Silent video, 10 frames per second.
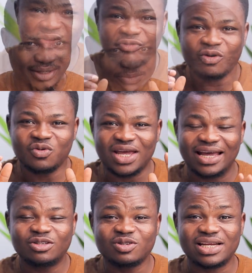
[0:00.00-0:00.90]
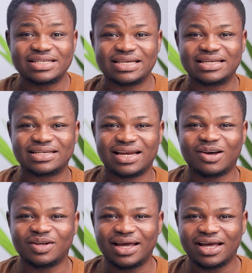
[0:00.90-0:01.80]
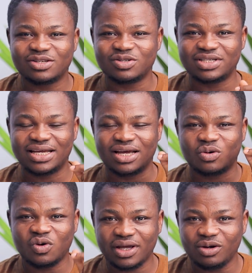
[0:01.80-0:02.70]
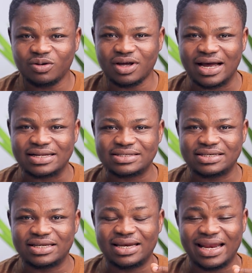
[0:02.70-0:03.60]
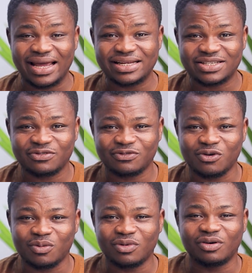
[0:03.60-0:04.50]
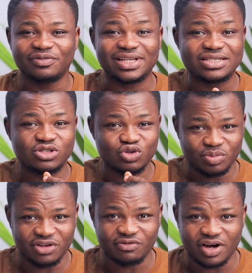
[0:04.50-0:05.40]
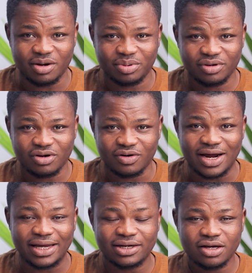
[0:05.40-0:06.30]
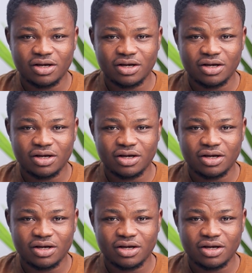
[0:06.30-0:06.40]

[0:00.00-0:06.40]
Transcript: Before we end today's lesson, I would like us to take a quick look at the negative form of this to be verb. All right.